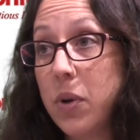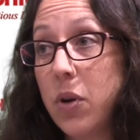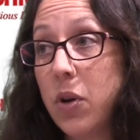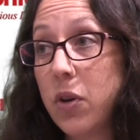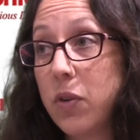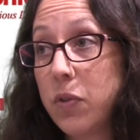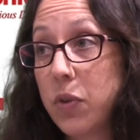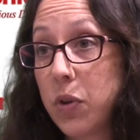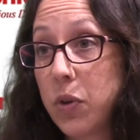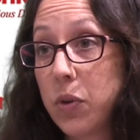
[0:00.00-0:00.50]

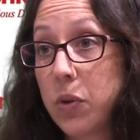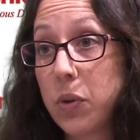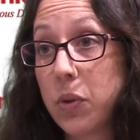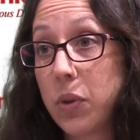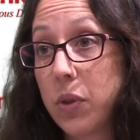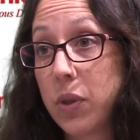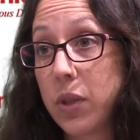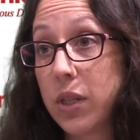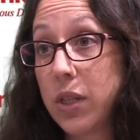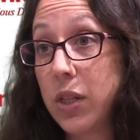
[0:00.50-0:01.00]
Over
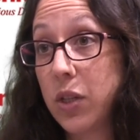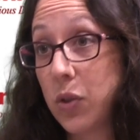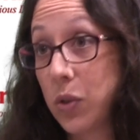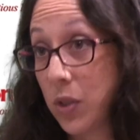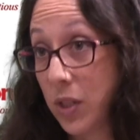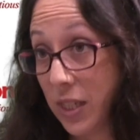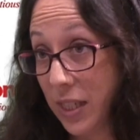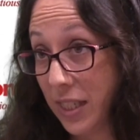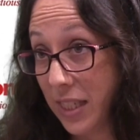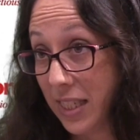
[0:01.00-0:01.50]
the
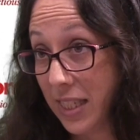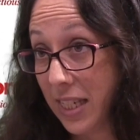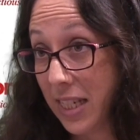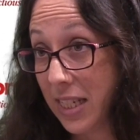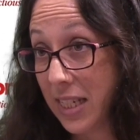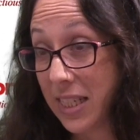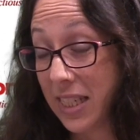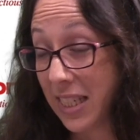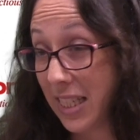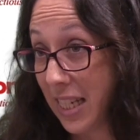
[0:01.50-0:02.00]
years since
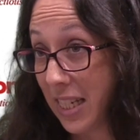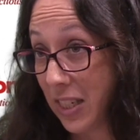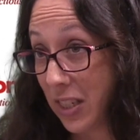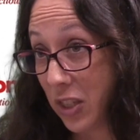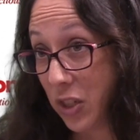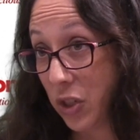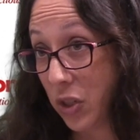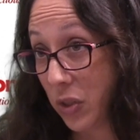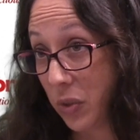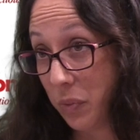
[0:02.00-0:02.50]
then, in the
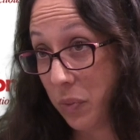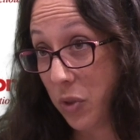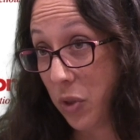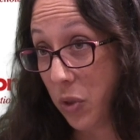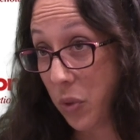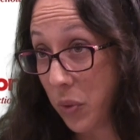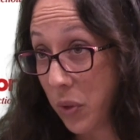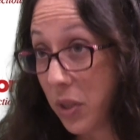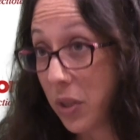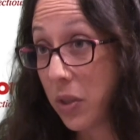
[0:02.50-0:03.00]
last
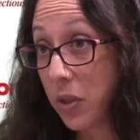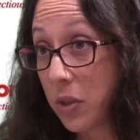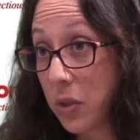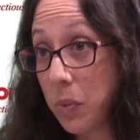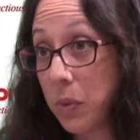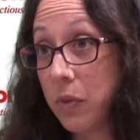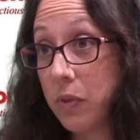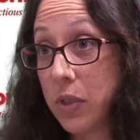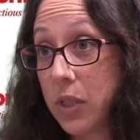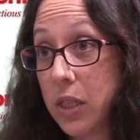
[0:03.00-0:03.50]
2
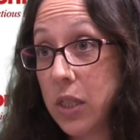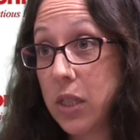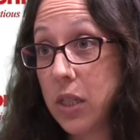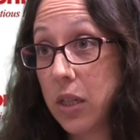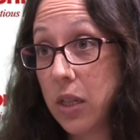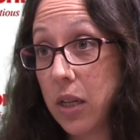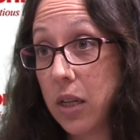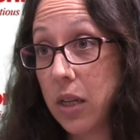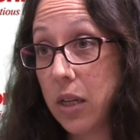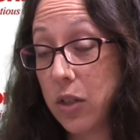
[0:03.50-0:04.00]
years, we've seen
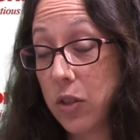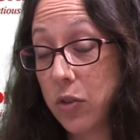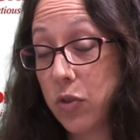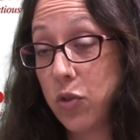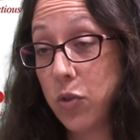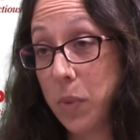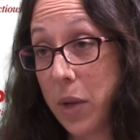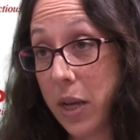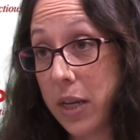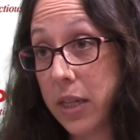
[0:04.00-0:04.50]
a
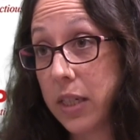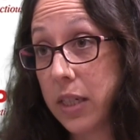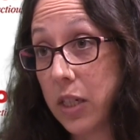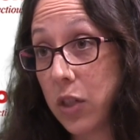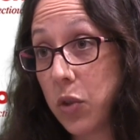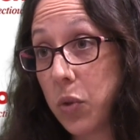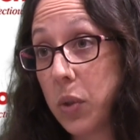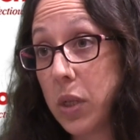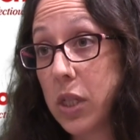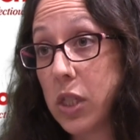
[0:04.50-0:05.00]
dramatic
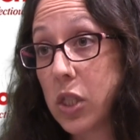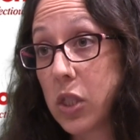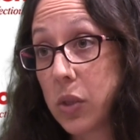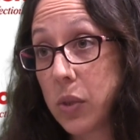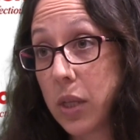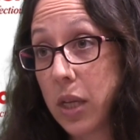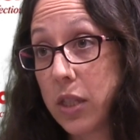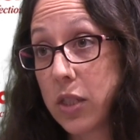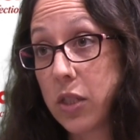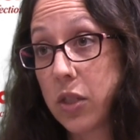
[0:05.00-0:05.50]
increase. So
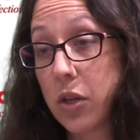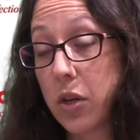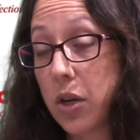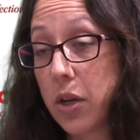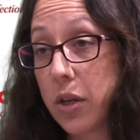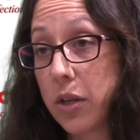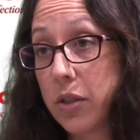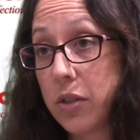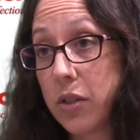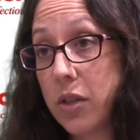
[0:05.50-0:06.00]
that's
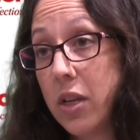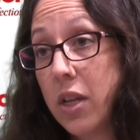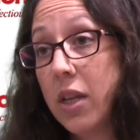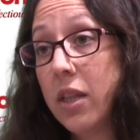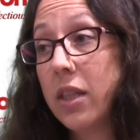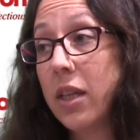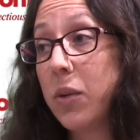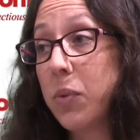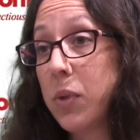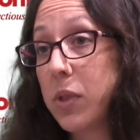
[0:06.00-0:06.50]
gone,
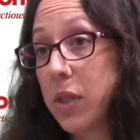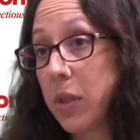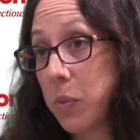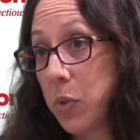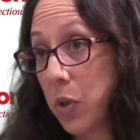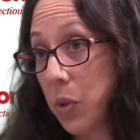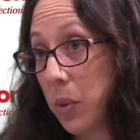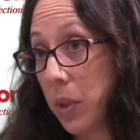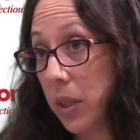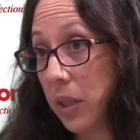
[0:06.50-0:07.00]
that was up
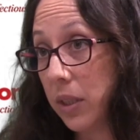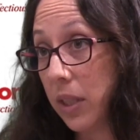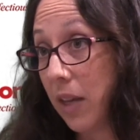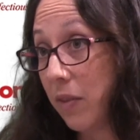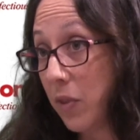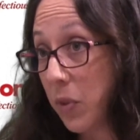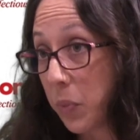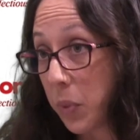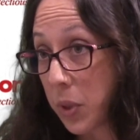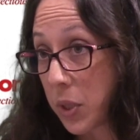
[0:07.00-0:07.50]
to
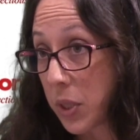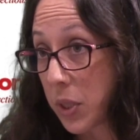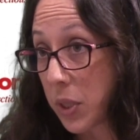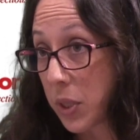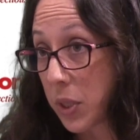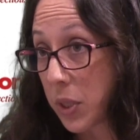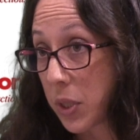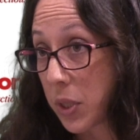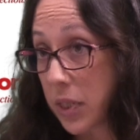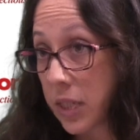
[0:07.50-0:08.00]

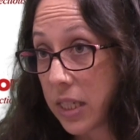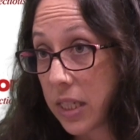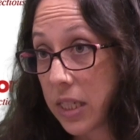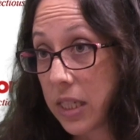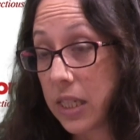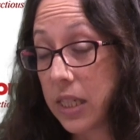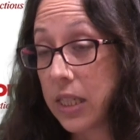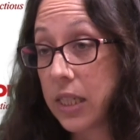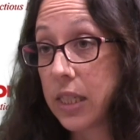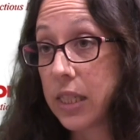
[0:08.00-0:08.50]

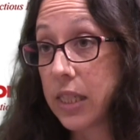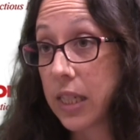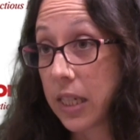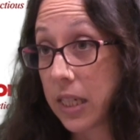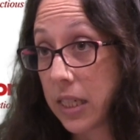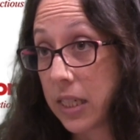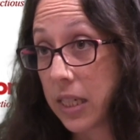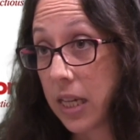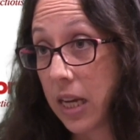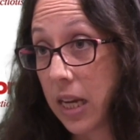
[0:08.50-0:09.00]
11% in the
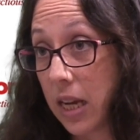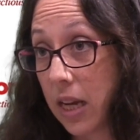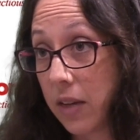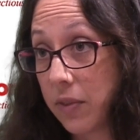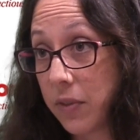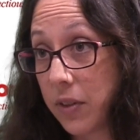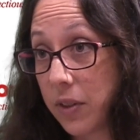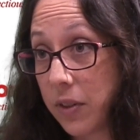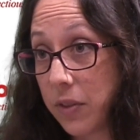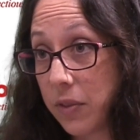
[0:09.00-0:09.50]
second
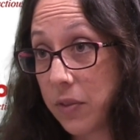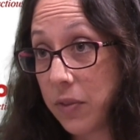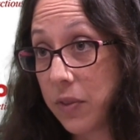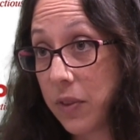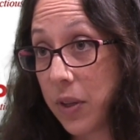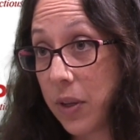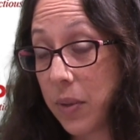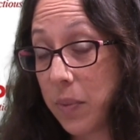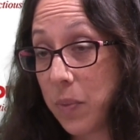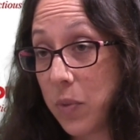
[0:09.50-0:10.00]
half of
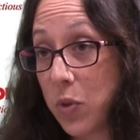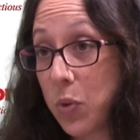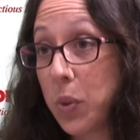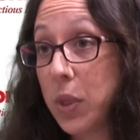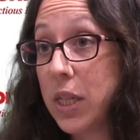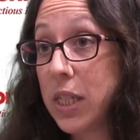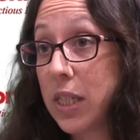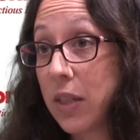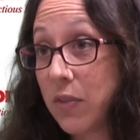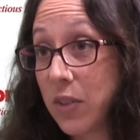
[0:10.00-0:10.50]

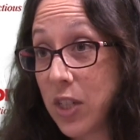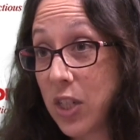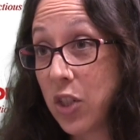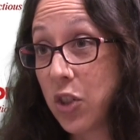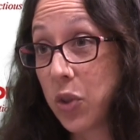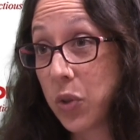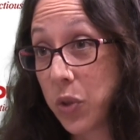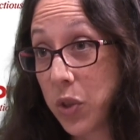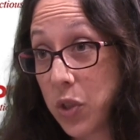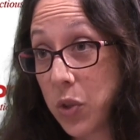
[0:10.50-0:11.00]

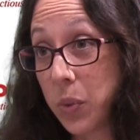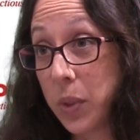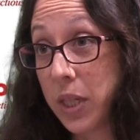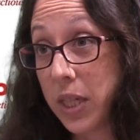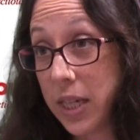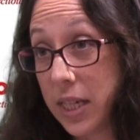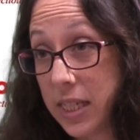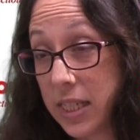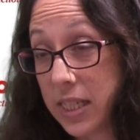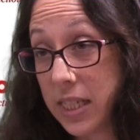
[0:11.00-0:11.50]
2017, early
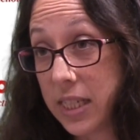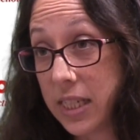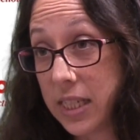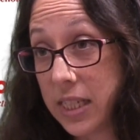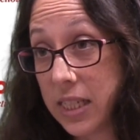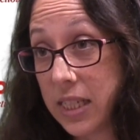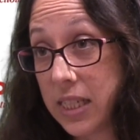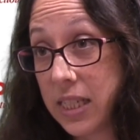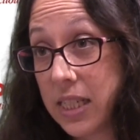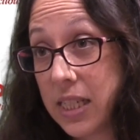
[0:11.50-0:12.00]

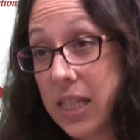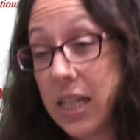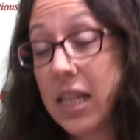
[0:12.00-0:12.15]
2018,